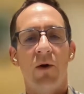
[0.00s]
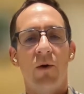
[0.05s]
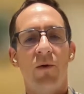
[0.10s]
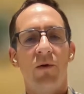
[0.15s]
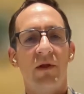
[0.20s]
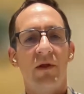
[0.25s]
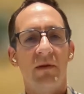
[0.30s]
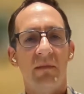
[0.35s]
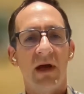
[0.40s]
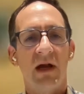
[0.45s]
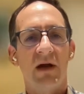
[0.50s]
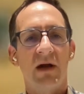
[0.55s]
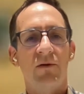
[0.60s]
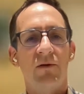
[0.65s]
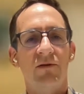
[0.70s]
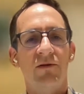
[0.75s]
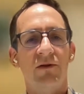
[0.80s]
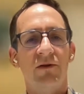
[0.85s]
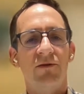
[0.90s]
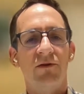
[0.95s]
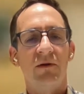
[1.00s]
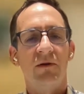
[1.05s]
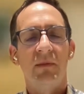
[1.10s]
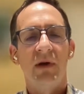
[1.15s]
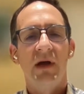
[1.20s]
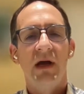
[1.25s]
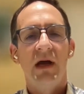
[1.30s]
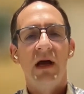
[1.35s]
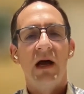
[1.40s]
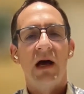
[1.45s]
or the medical
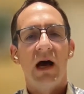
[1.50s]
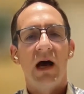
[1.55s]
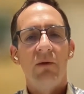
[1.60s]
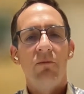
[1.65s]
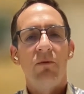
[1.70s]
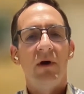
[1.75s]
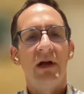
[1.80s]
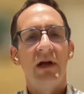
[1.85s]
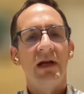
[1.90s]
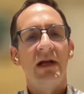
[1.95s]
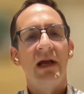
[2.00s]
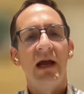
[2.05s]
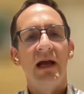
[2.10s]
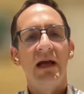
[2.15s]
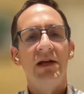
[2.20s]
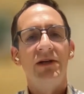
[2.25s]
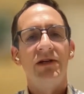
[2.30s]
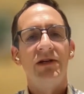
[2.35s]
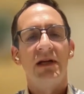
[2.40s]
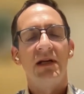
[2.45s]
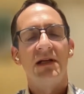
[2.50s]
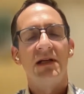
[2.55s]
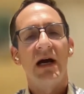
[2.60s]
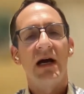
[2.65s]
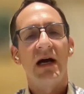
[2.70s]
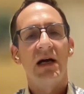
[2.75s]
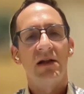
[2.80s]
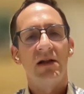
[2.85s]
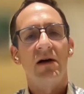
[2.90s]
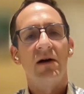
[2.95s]
system, I want to engage in a
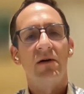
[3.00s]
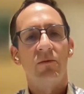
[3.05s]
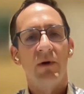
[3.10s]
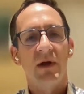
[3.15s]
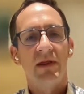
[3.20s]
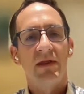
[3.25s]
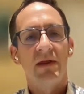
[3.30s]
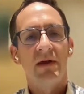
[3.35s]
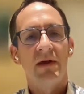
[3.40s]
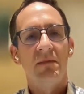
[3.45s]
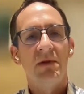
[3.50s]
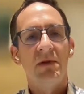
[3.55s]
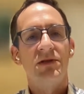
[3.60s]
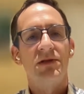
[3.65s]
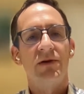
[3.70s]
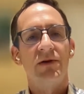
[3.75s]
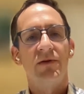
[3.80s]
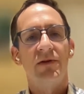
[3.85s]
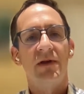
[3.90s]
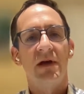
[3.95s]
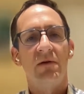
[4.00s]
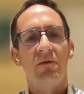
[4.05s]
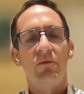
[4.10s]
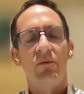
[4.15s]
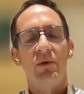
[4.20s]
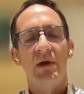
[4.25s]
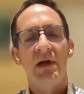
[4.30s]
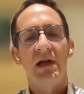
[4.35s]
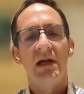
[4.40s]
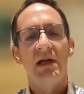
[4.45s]
dialogue with them so that
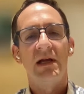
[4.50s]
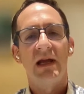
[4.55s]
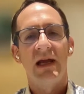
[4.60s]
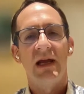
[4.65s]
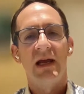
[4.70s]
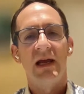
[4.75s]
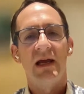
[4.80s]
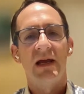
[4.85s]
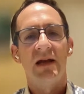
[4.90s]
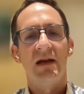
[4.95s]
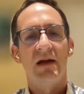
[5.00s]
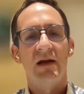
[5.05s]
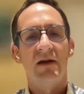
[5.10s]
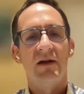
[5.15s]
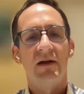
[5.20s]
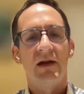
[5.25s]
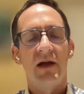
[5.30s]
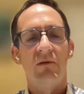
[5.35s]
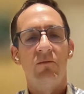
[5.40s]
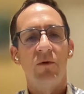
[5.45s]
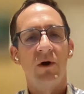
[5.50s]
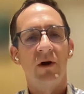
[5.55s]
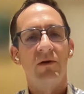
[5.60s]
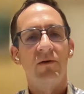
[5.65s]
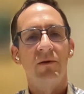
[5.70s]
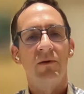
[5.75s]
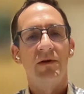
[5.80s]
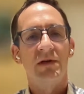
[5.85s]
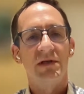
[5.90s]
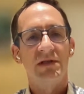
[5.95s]
we can
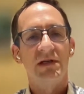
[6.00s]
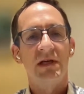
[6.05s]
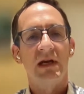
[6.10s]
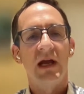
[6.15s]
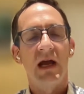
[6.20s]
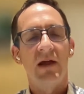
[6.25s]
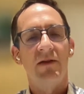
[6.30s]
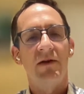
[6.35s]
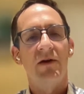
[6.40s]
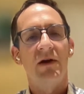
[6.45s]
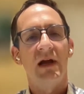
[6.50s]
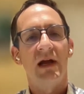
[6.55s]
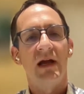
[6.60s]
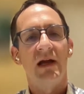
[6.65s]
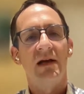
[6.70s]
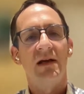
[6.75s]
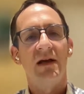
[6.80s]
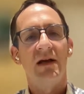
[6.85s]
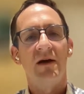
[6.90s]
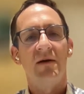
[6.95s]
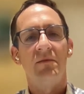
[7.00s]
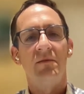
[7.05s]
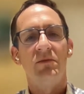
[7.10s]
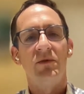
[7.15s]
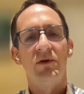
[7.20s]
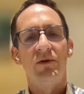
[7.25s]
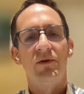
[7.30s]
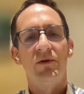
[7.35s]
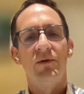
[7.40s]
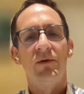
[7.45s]
work through this together and come
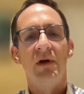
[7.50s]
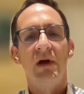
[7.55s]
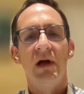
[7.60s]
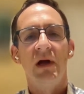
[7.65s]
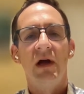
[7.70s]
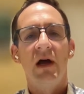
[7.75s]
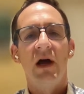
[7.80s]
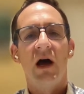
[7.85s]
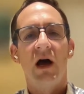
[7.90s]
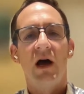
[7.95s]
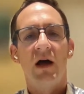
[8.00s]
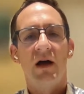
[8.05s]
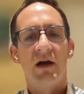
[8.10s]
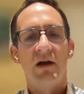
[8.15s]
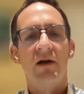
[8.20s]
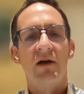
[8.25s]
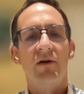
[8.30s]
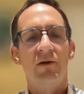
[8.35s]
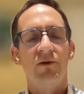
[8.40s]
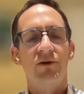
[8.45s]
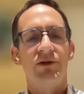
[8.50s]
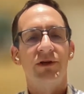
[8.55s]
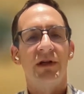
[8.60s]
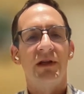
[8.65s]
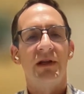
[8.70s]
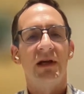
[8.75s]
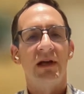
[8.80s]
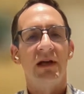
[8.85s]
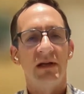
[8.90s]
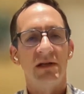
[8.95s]
to a
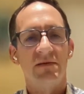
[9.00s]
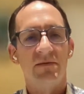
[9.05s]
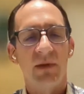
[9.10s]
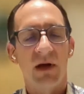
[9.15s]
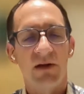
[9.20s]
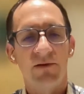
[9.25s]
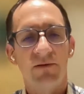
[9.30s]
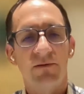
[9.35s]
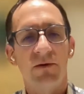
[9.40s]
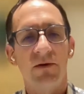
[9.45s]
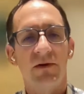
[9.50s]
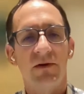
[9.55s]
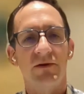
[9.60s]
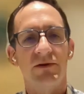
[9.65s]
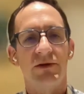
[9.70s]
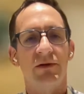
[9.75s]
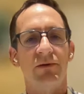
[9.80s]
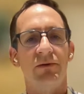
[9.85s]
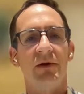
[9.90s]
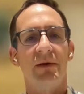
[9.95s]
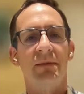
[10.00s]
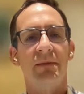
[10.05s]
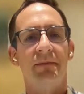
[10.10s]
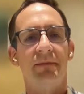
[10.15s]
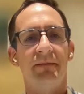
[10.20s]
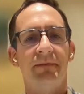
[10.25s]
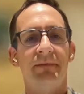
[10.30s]
conclusion that is best for their children.